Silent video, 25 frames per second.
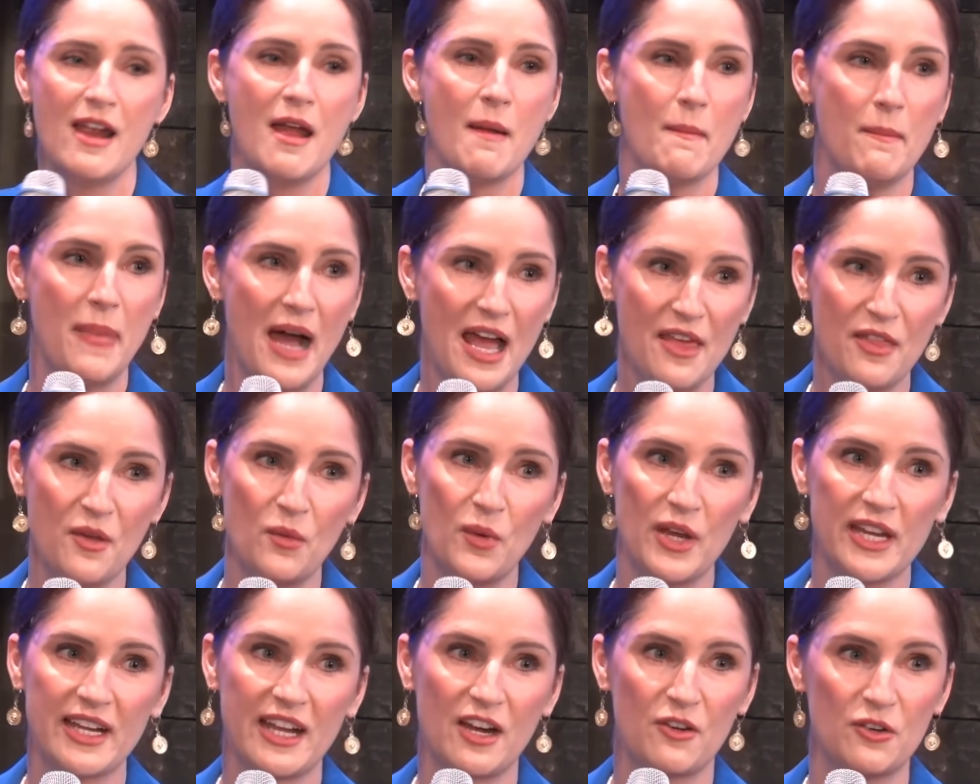By the
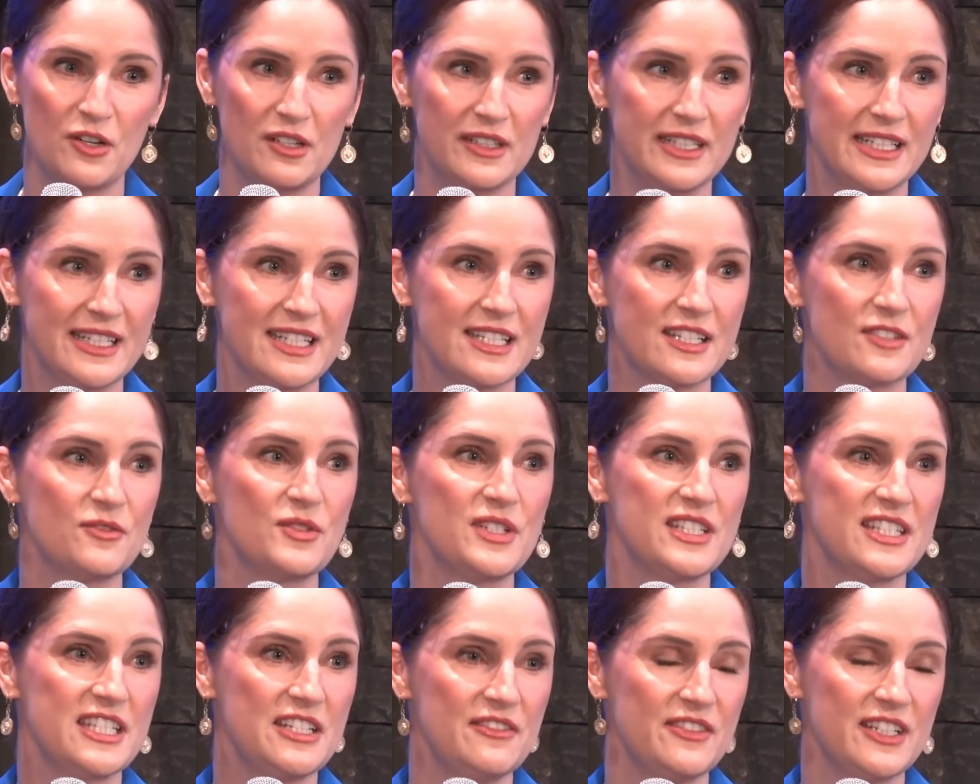way, Carolina is
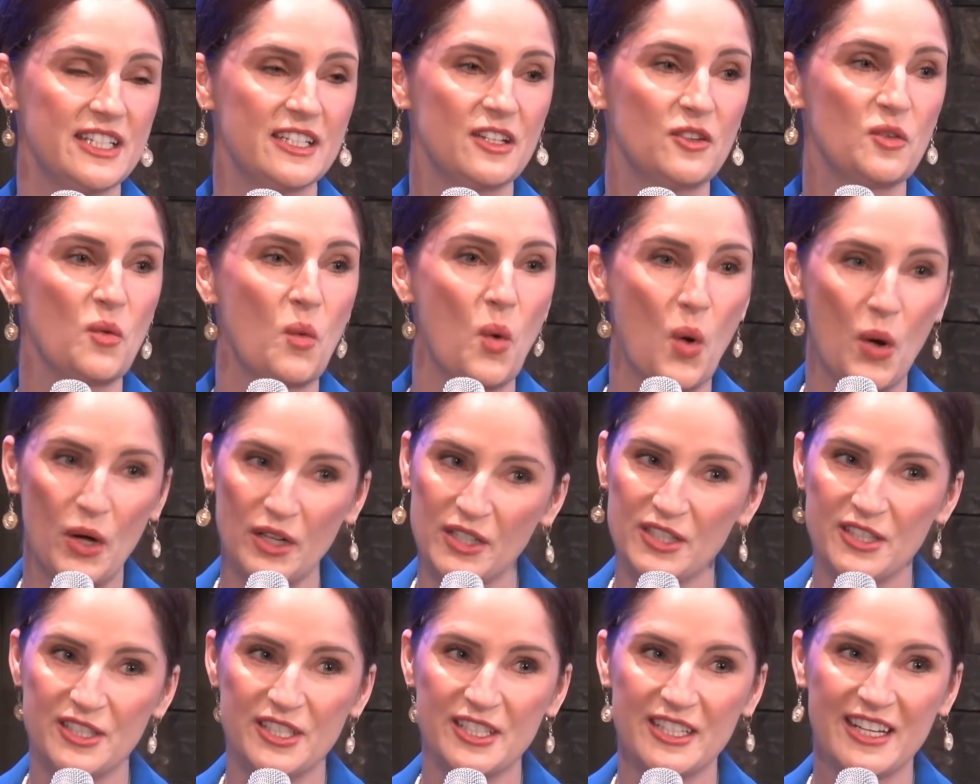receiving an award
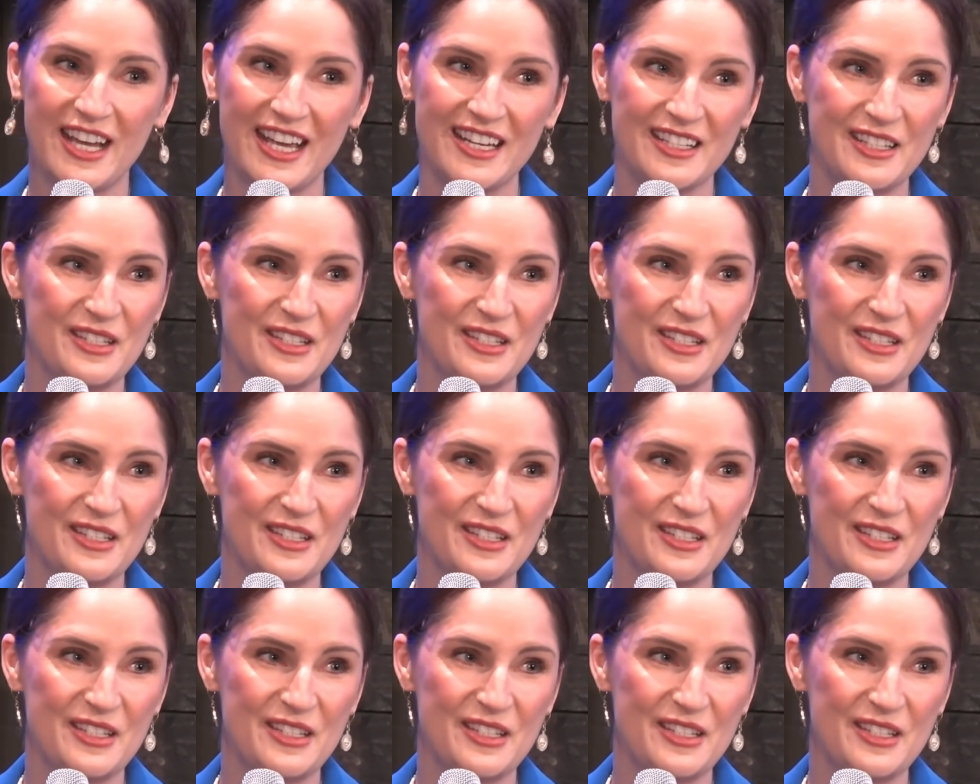tonight,